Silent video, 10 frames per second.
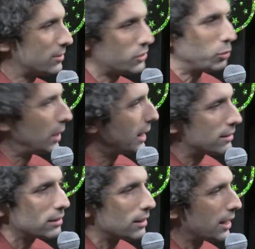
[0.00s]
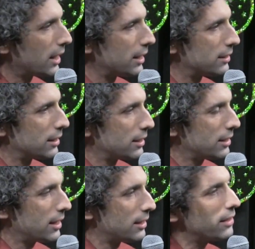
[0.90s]
too late. And
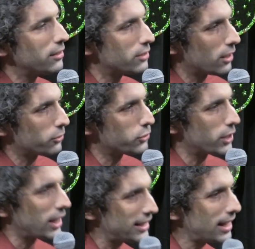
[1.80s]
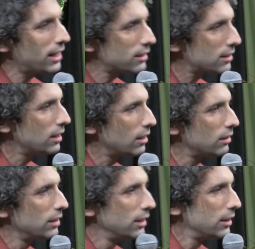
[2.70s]
then the doctor said, I can't
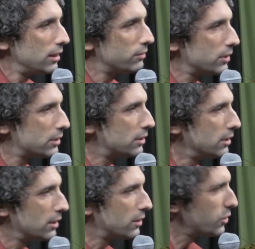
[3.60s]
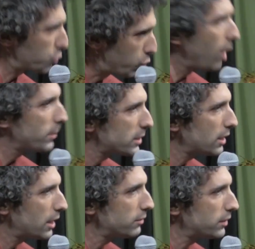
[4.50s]
tell if it's the squamous
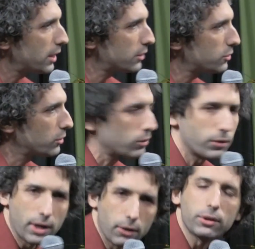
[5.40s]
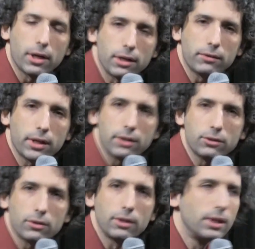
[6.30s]
kind of cancer or the other kind of
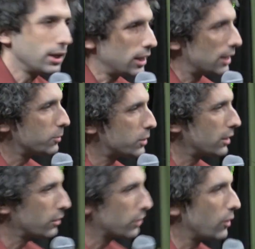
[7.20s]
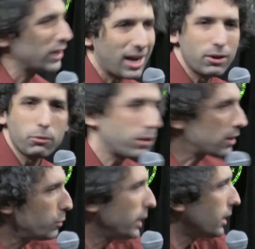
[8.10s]
cancer. And I'm sitting there going, I don't
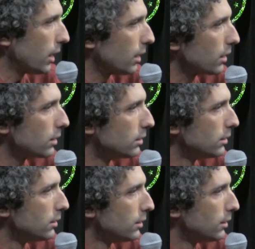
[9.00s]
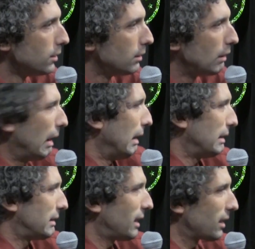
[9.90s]
think we care.
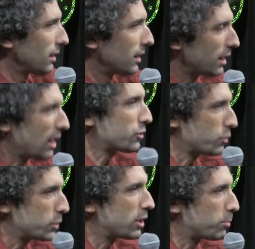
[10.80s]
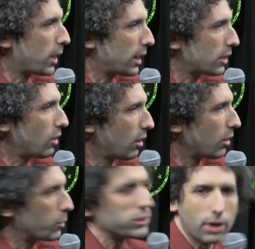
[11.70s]
It's kind of like, she was hit by a
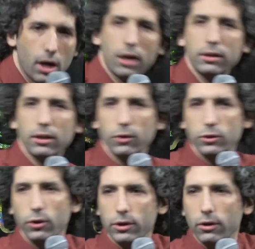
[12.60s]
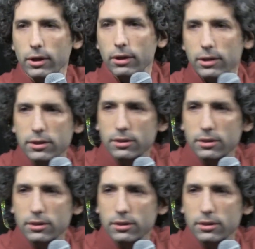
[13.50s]
car. Was it a Honda or a Toyota?